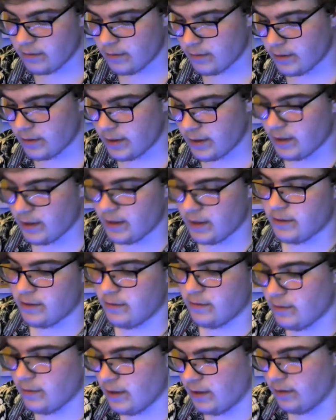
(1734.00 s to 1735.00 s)
Yeah,
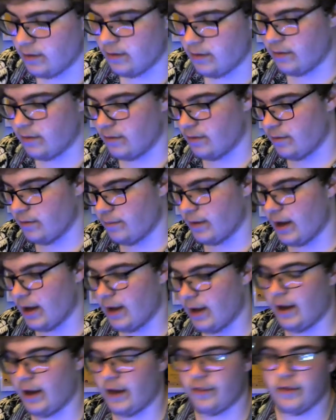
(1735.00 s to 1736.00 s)
dude, and I
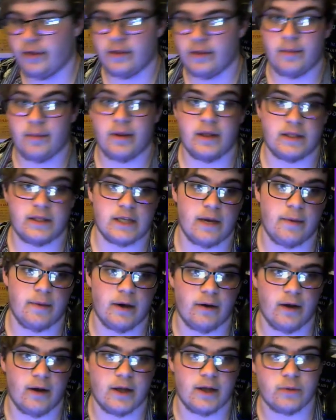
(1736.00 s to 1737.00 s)
I think that by the time I
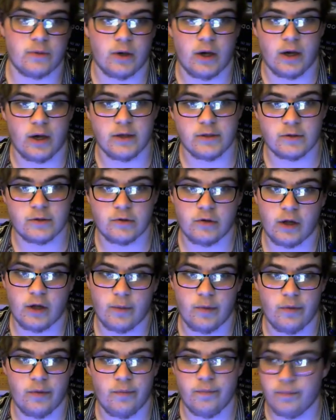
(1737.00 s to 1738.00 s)
graduate high school, I'll
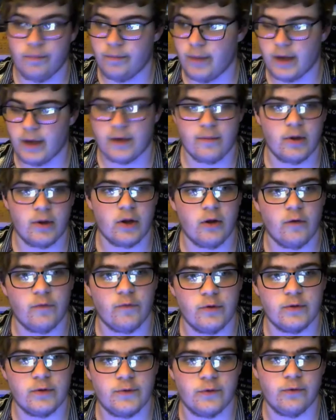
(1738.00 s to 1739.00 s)
be making money off
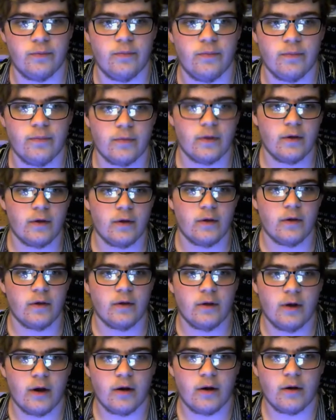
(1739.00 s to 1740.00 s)
YouTube.
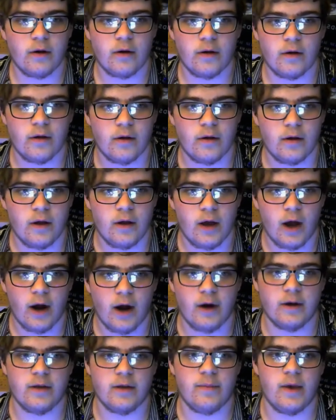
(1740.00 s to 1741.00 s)
You know, I
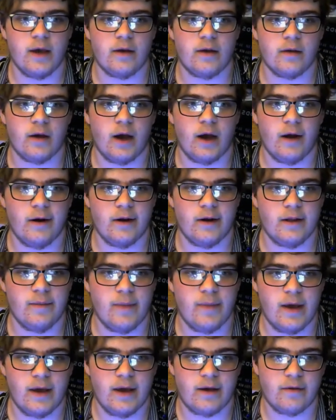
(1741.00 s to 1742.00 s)
already make. Hell I yeah.
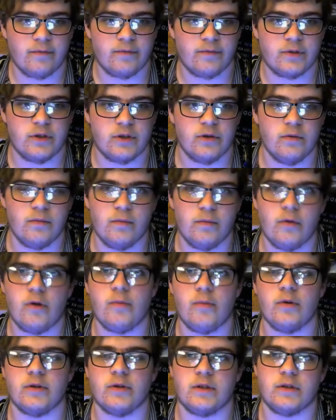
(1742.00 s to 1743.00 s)
make two
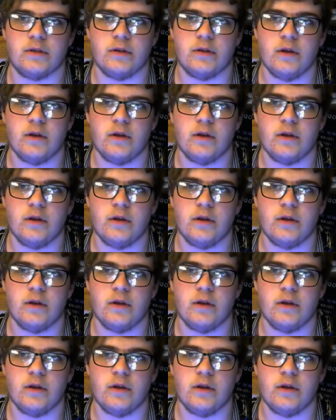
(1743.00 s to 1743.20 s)
almost.